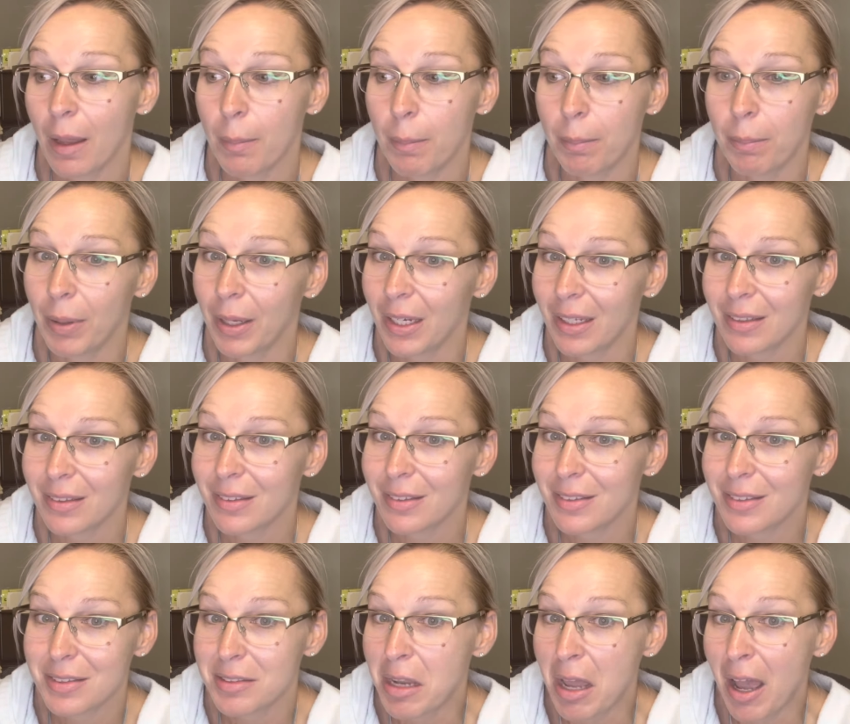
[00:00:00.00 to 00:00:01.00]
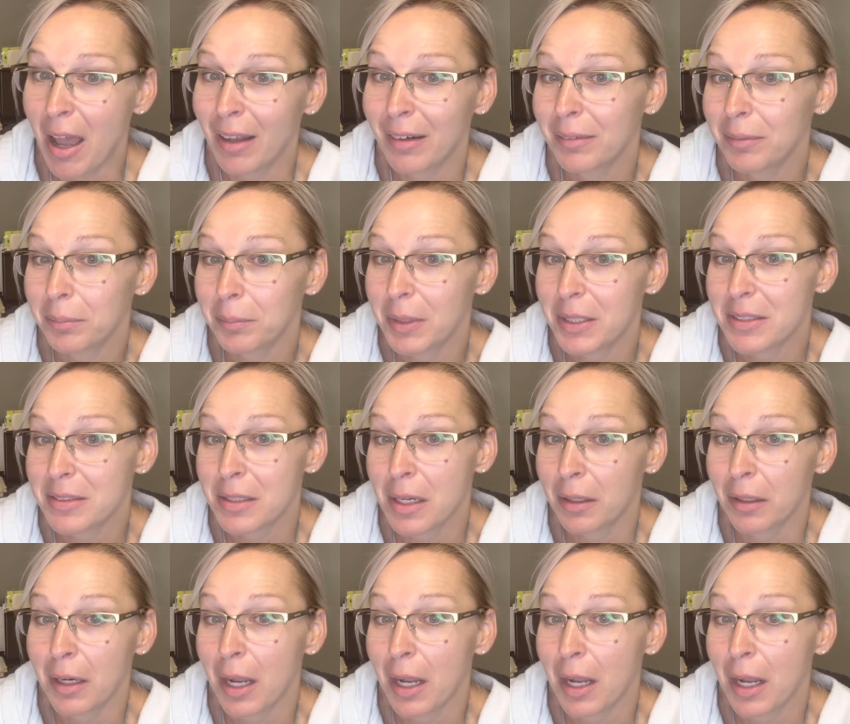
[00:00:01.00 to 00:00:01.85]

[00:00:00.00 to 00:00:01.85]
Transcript: but it's not an